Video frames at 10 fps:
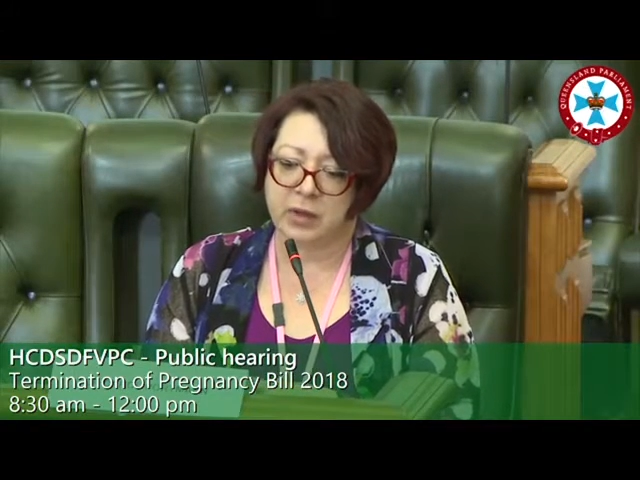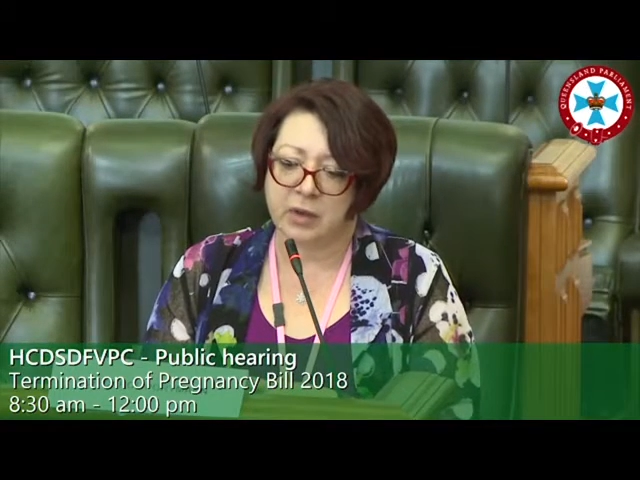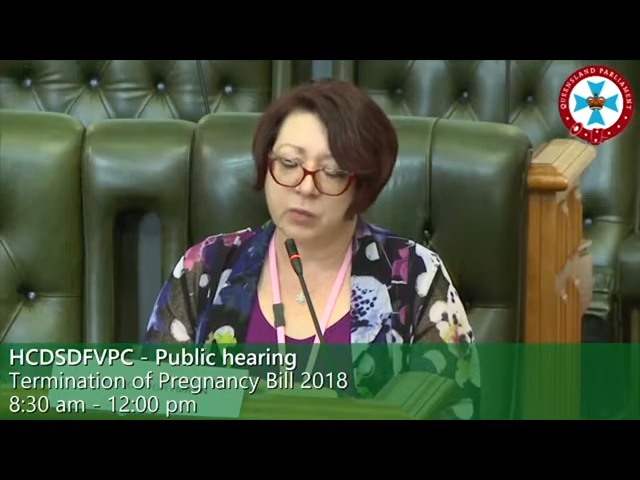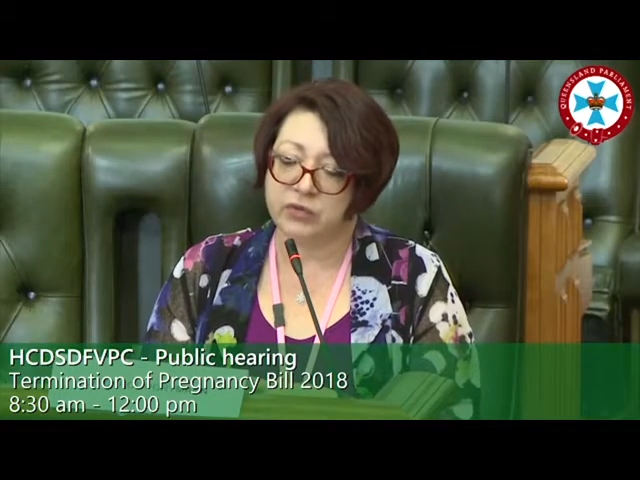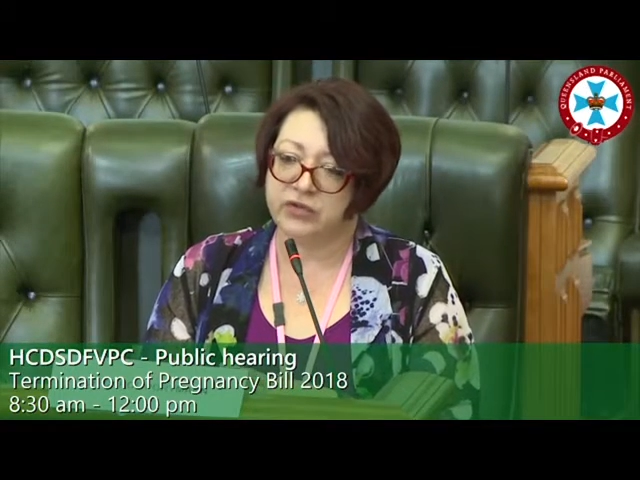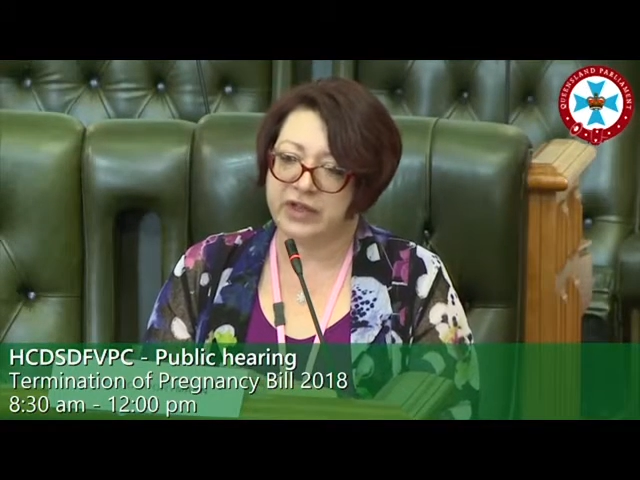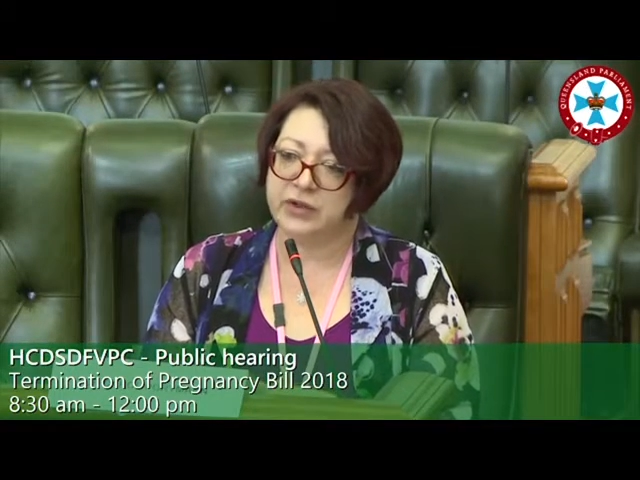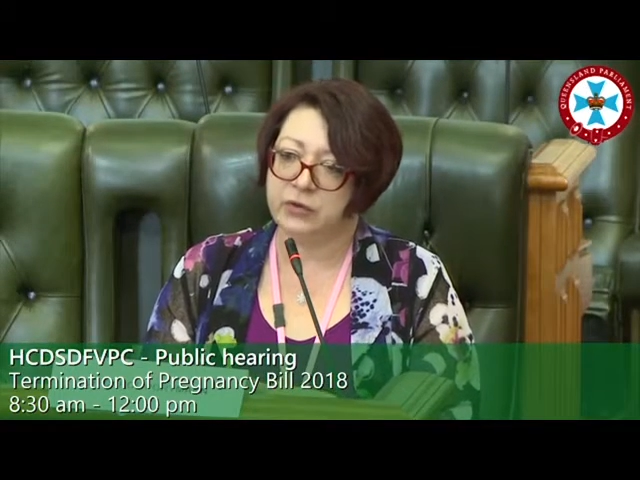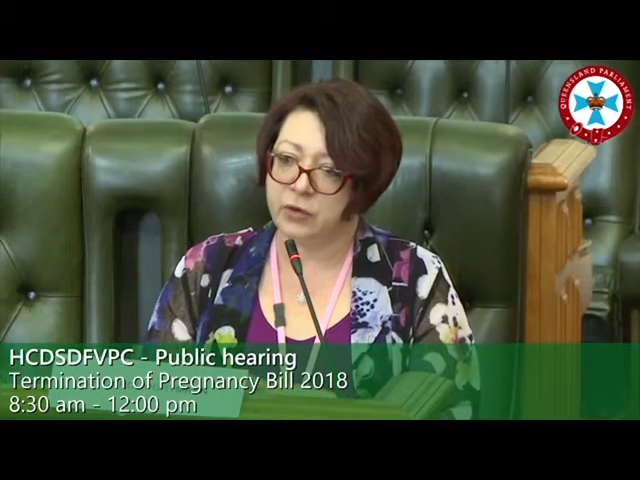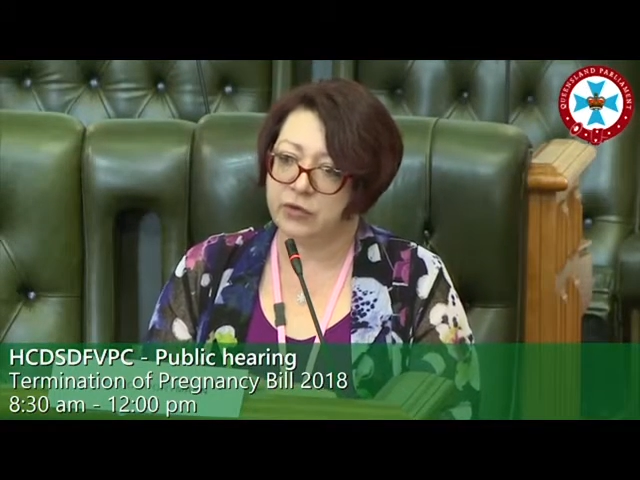will see
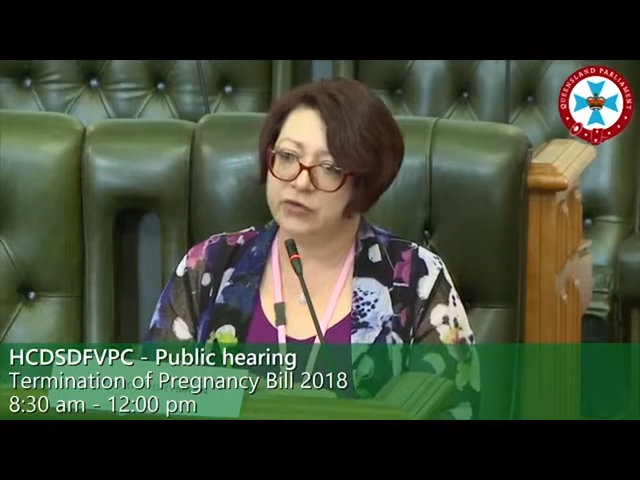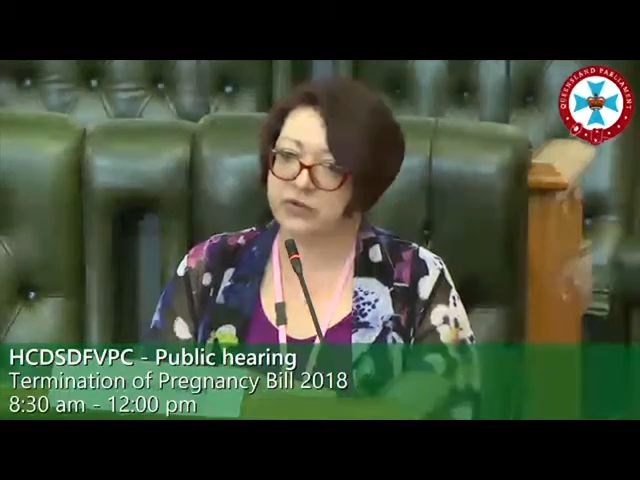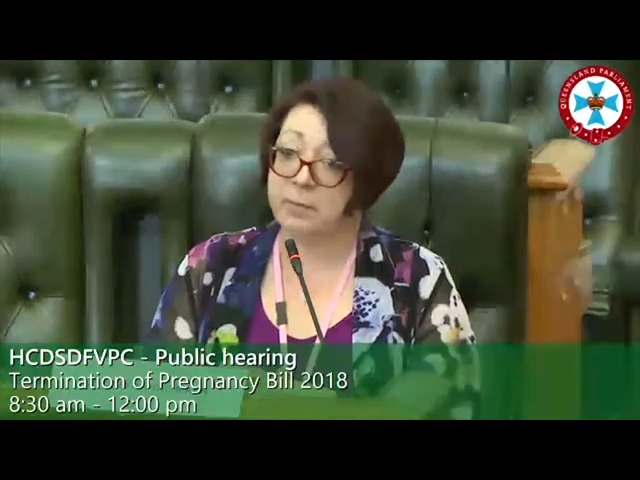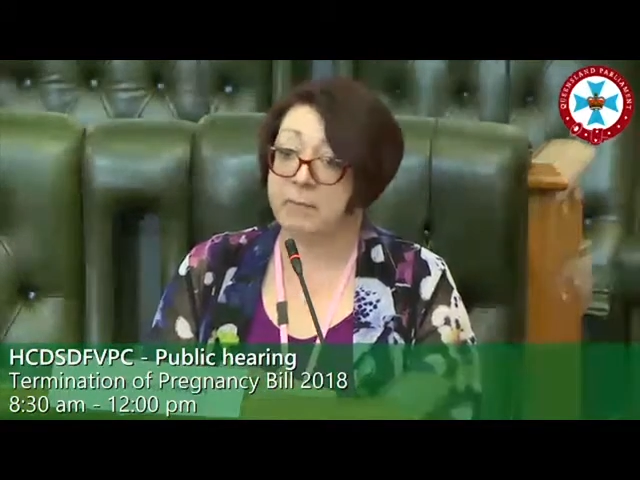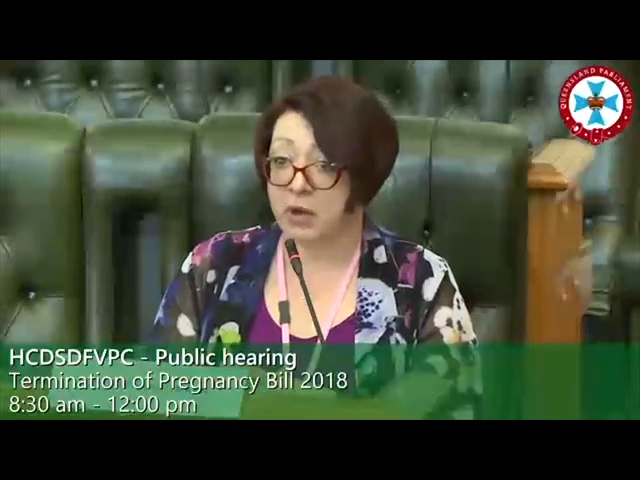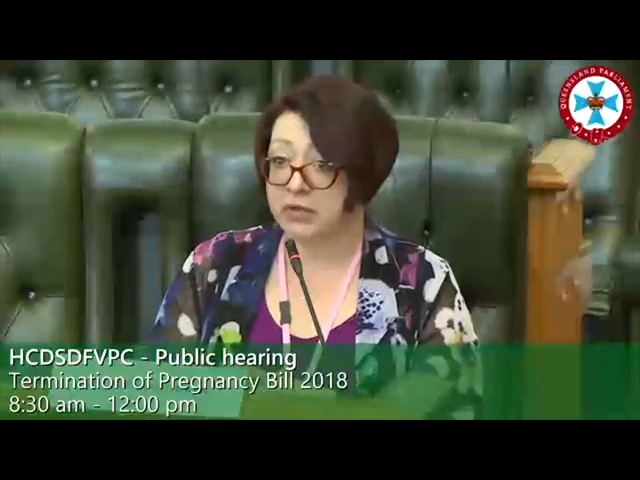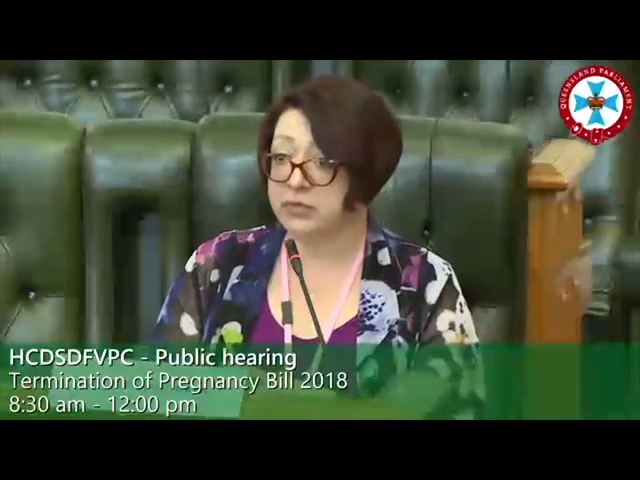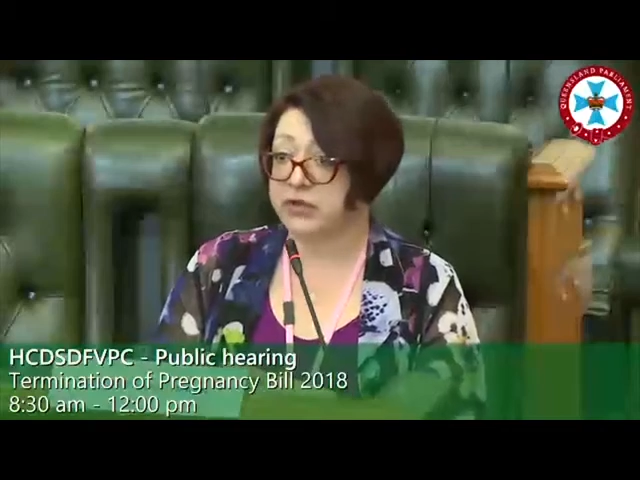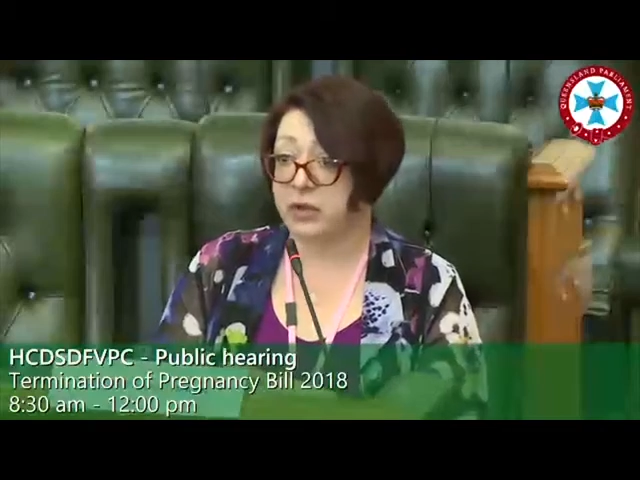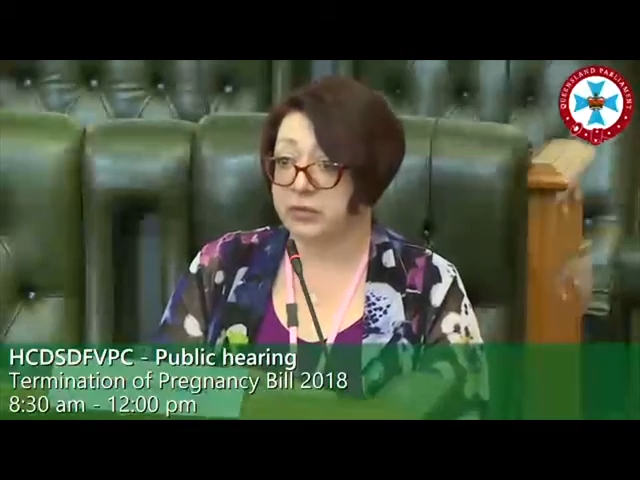a nurse by
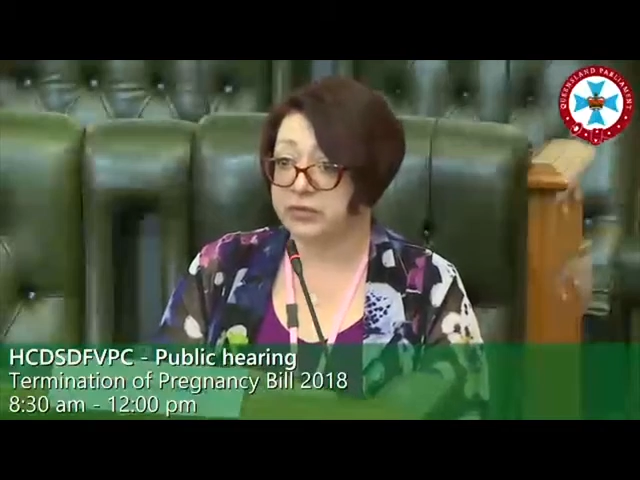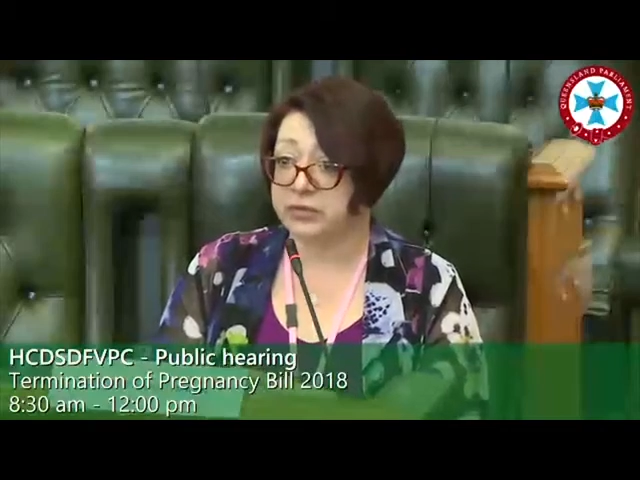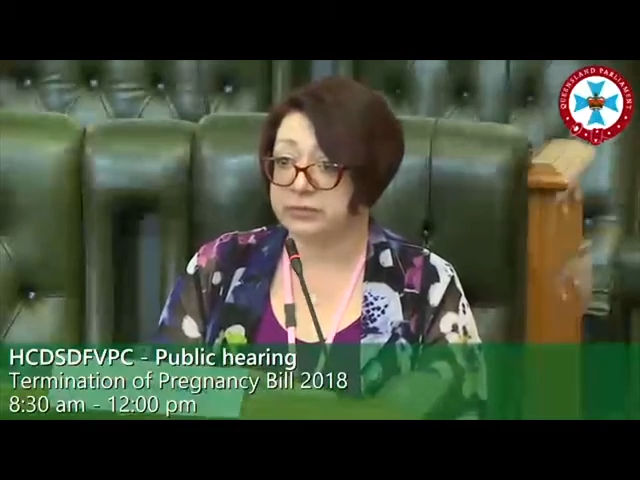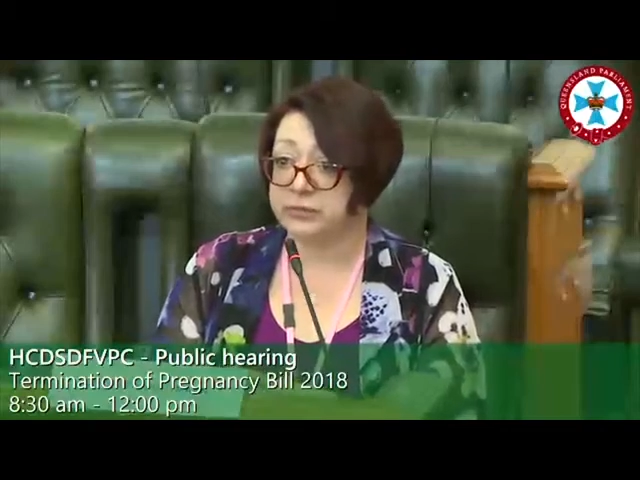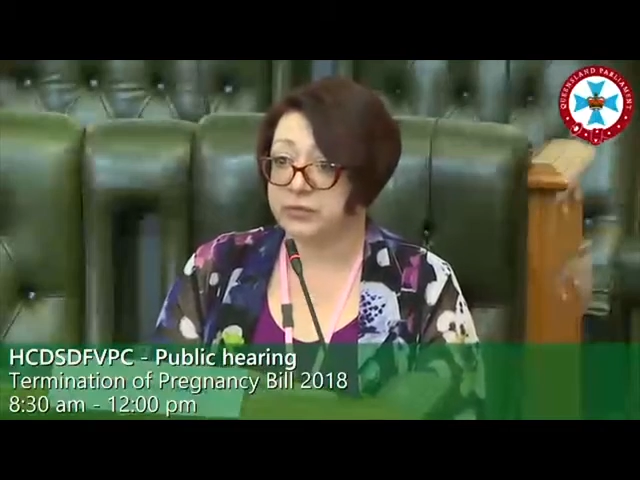themselves.